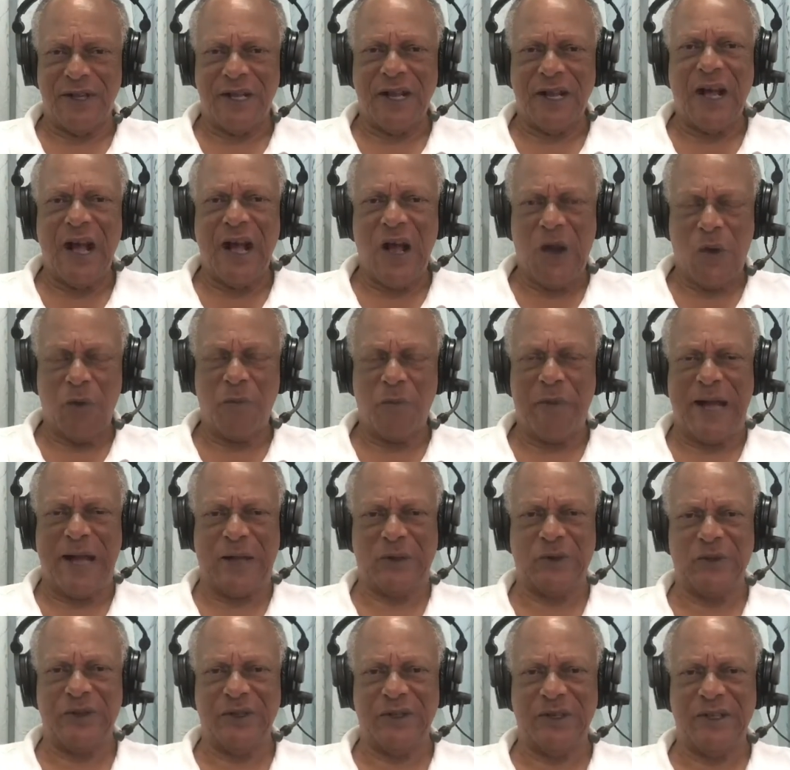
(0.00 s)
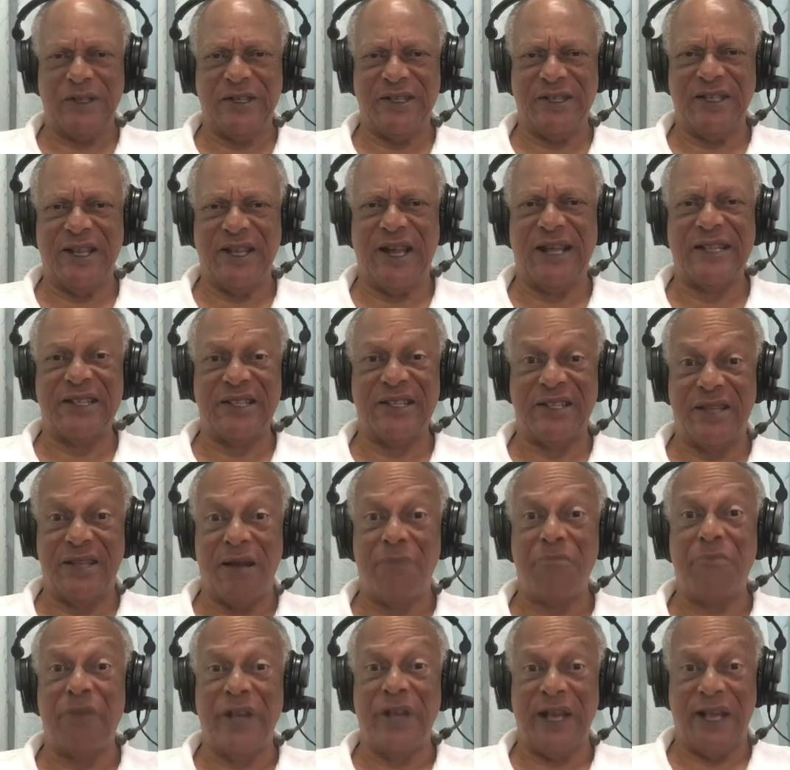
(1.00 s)
how about not
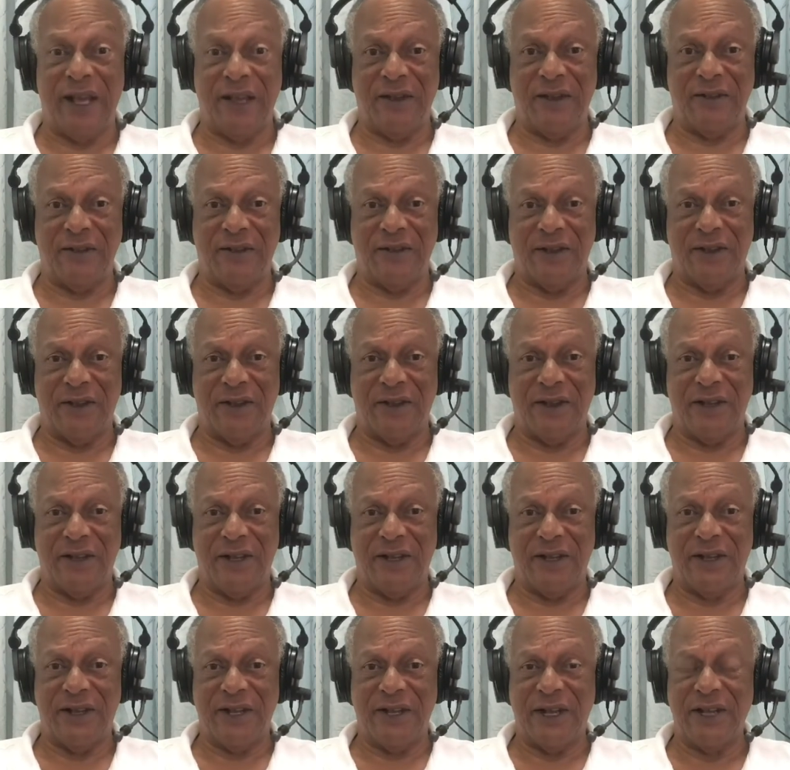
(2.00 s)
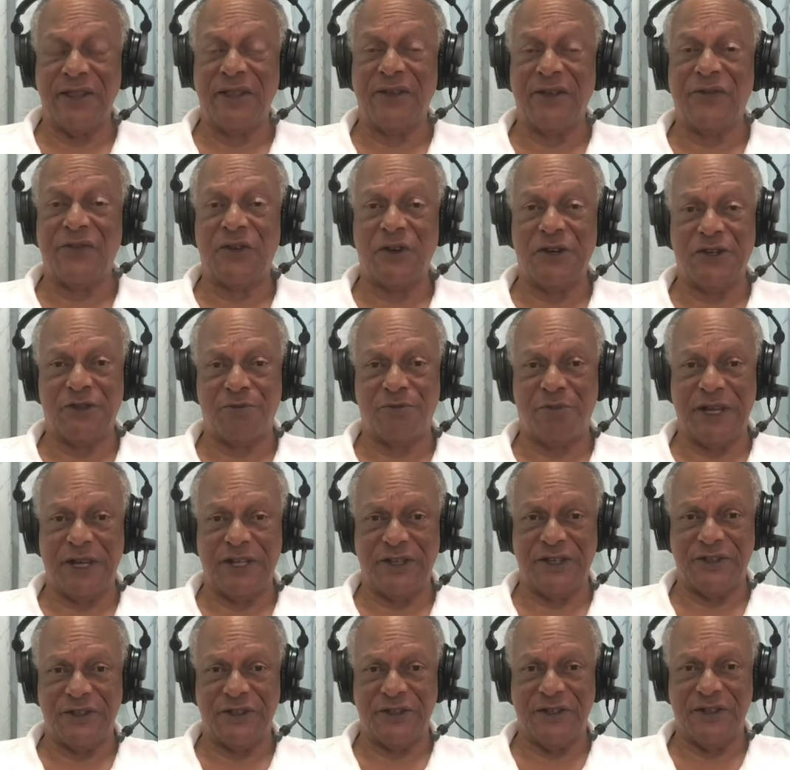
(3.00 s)
dumping it in the first
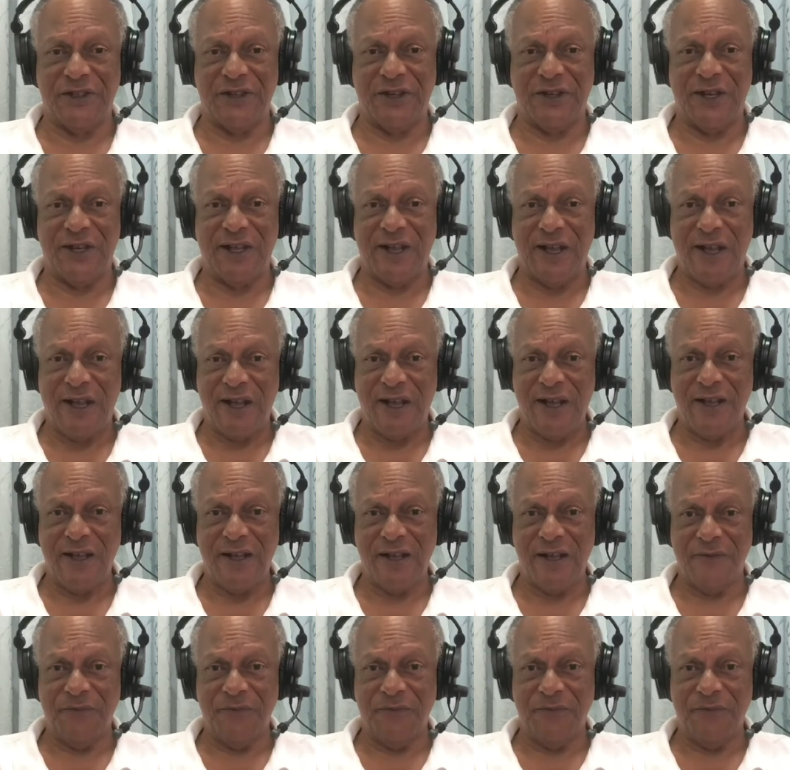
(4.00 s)
place, huh?